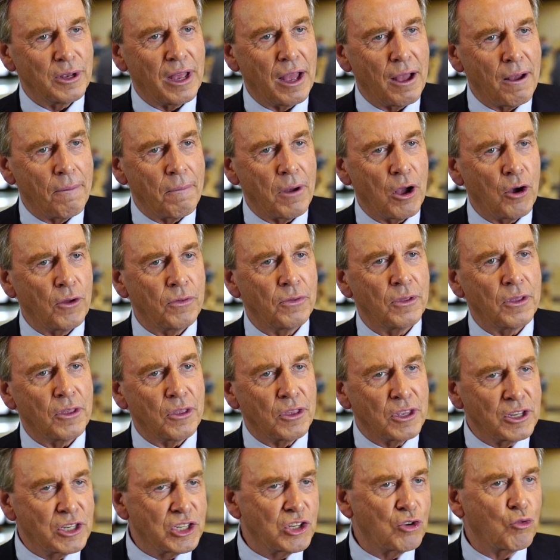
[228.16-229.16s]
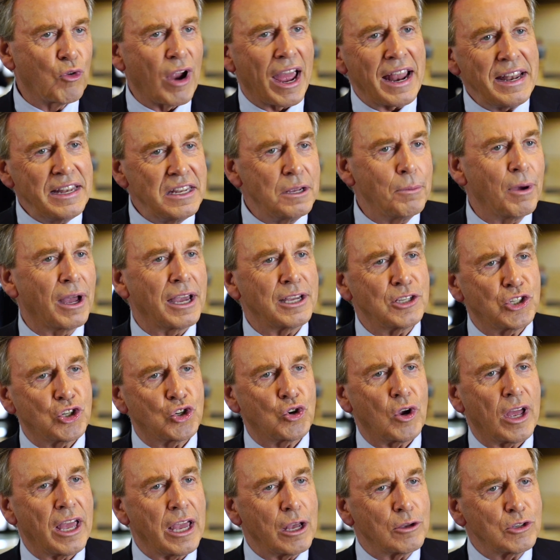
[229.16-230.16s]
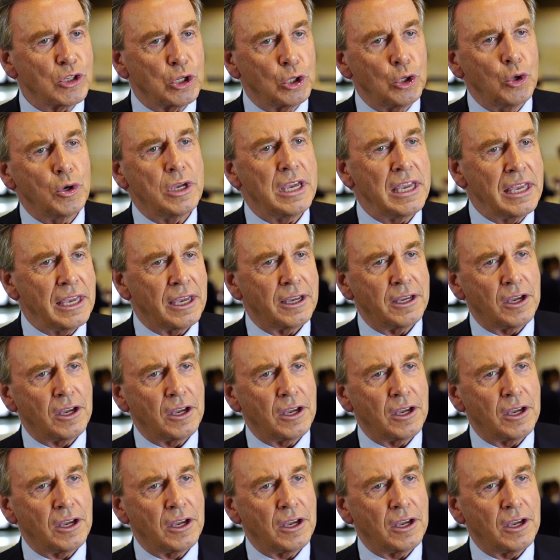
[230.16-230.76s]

uh, on the randomized trials looking